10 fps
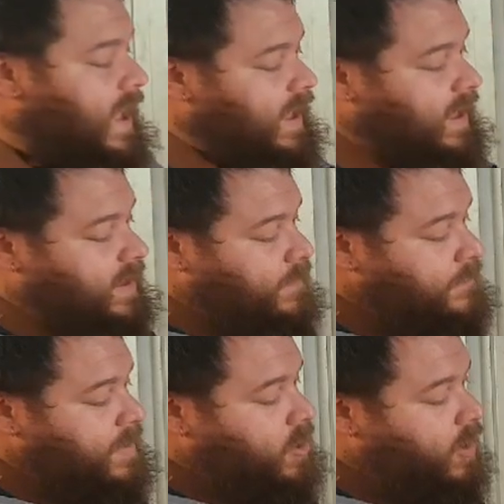a
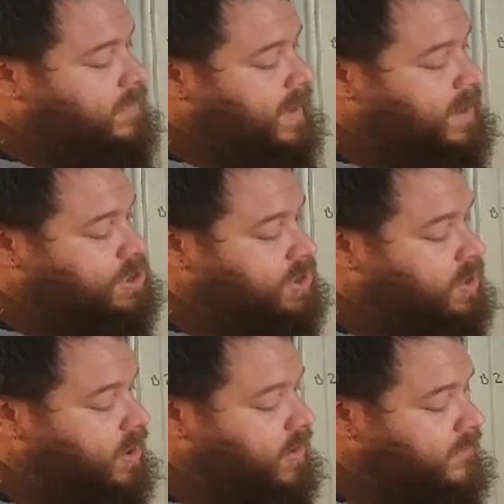combination
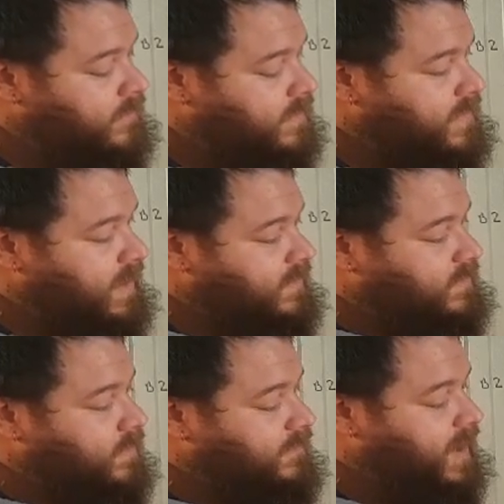of these
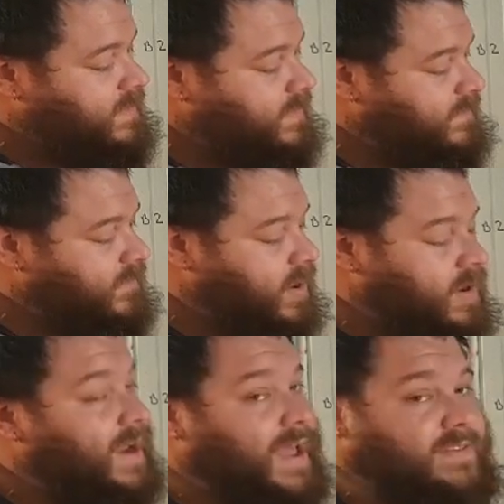two phases,
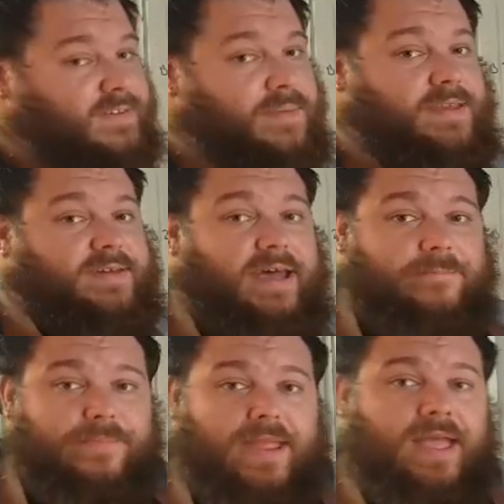ferrite and cementite.
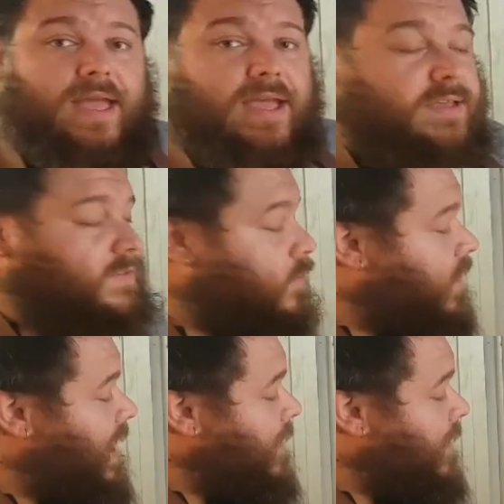So what